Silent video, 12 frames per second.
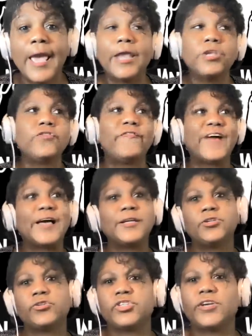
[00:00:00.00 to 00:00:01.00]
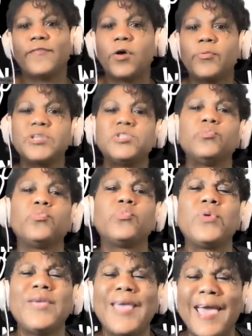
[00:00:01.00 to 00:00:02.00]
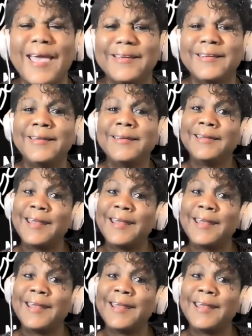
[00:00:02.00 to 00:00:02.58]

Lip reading: and you find yourself always reacting